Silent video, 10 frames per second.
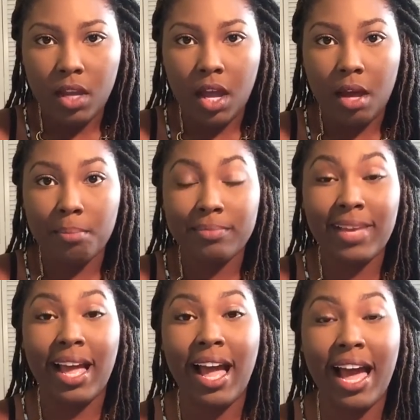
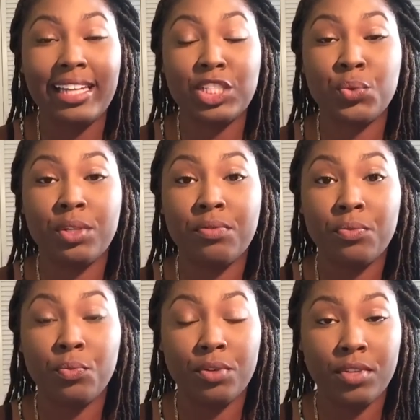I like to read
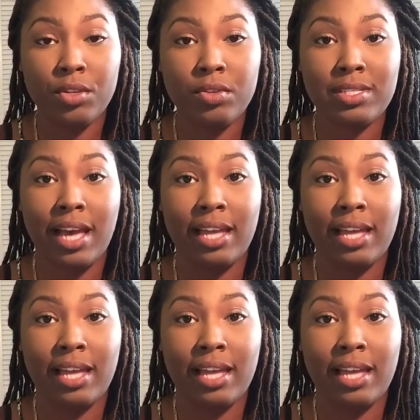reviews.